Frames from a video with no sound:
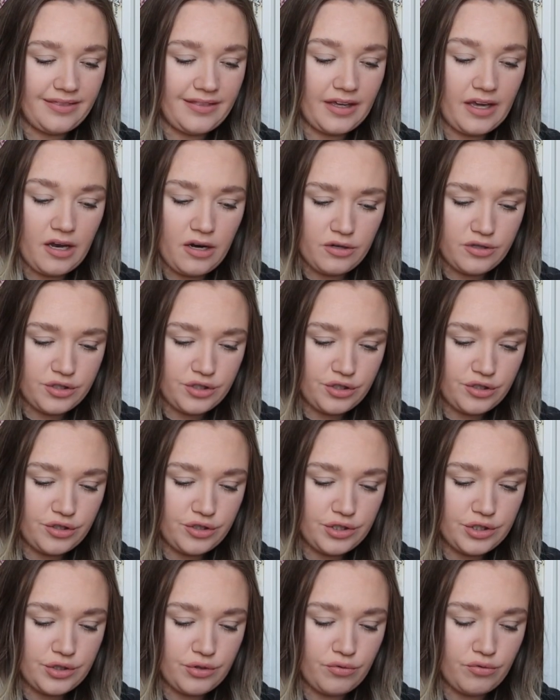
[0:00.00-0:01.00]
the
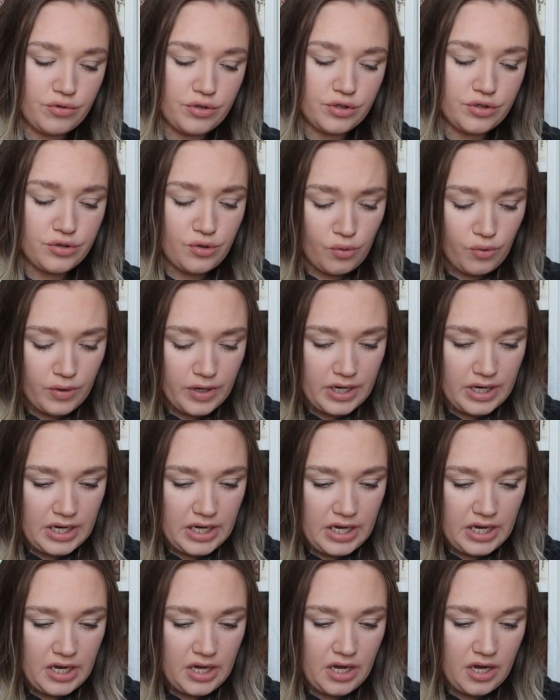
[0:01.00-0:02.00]
characters or the
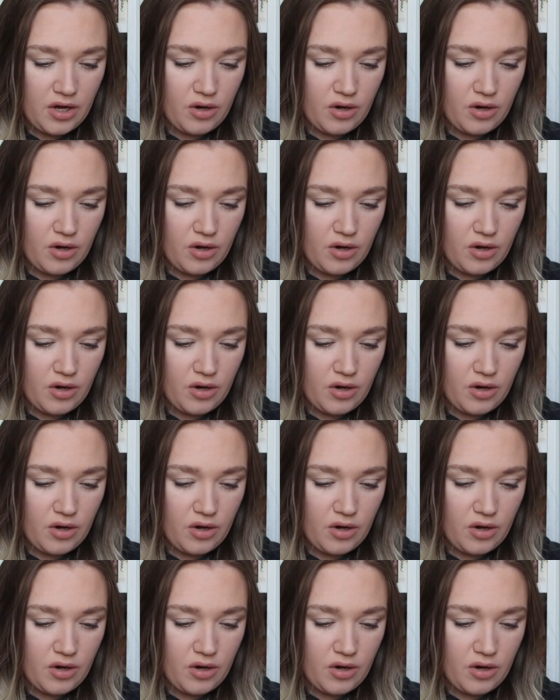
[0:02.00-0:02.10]
story